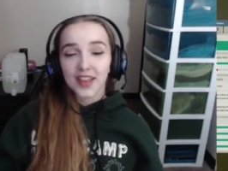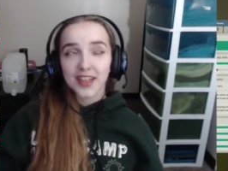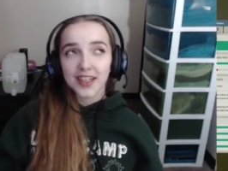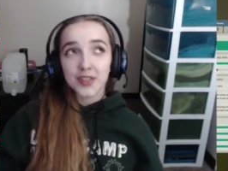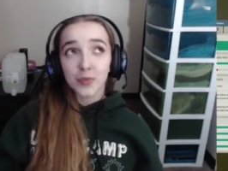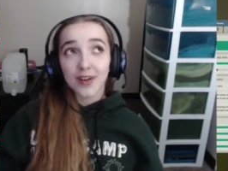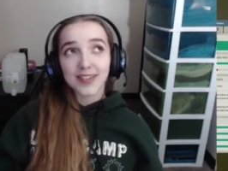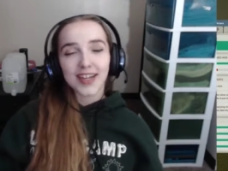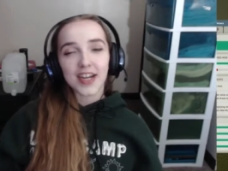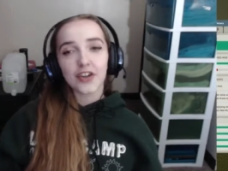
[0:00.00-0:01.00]
is one
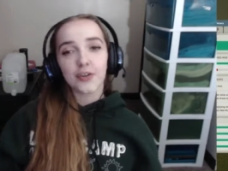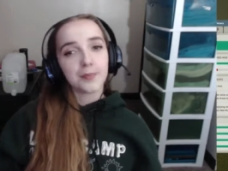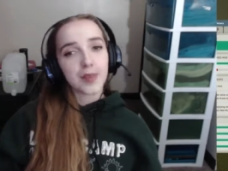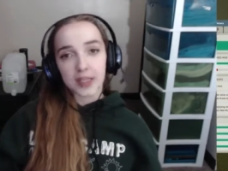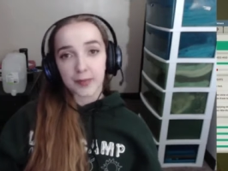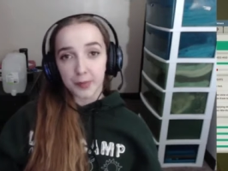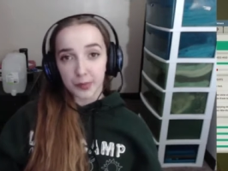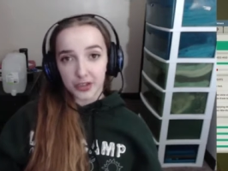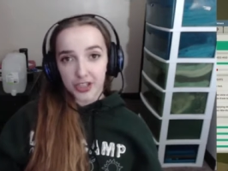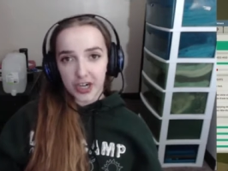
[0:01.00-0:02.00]
that I know many
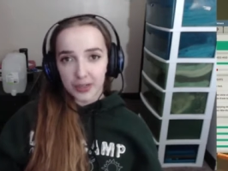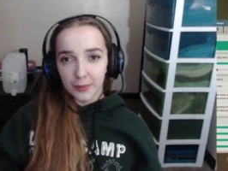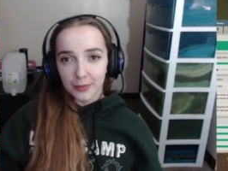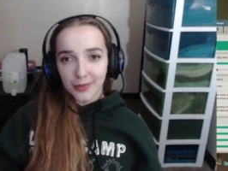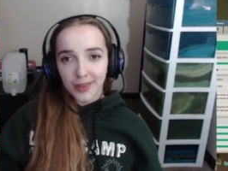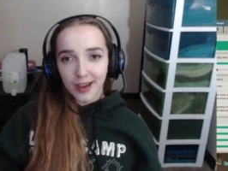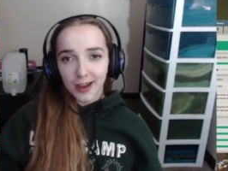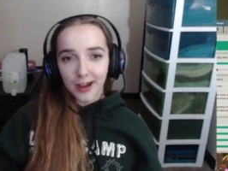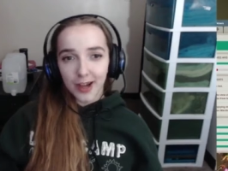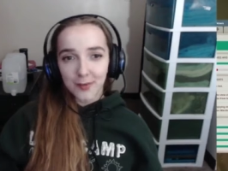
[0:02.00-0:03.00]
people share.
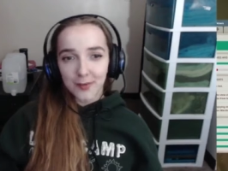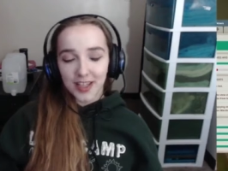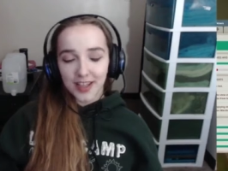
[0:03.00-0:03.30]
And